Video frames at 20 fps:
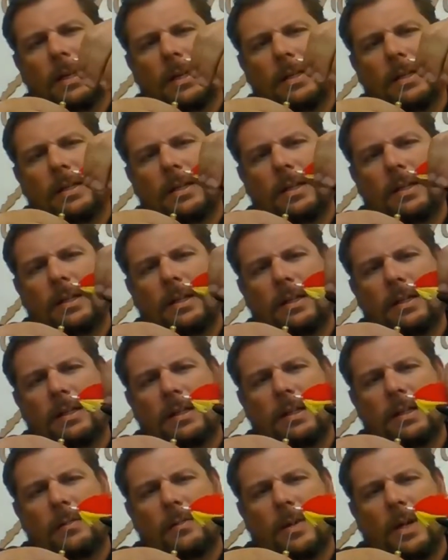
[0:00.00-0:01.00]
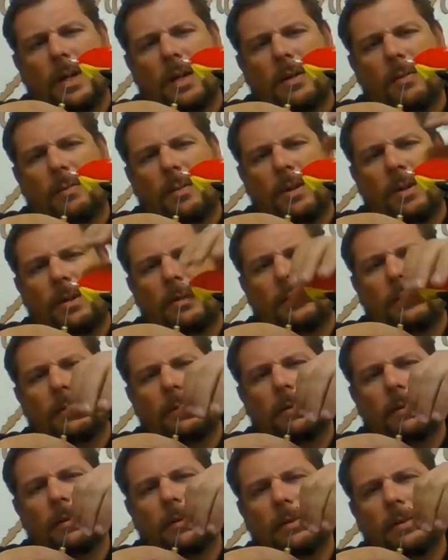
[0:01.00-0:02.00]
So you can see the marabou,
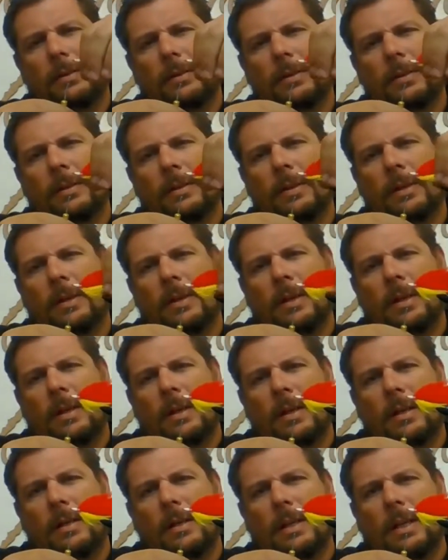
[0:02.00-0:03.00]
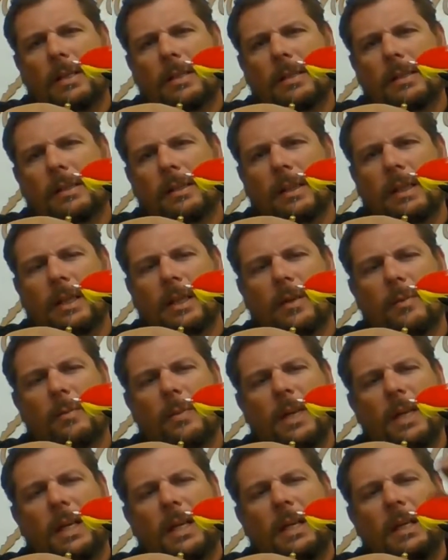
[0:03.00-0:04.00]
nice little yellow
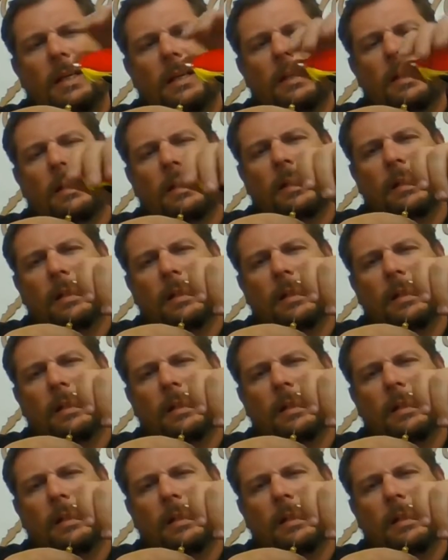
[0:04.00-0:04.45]
belly,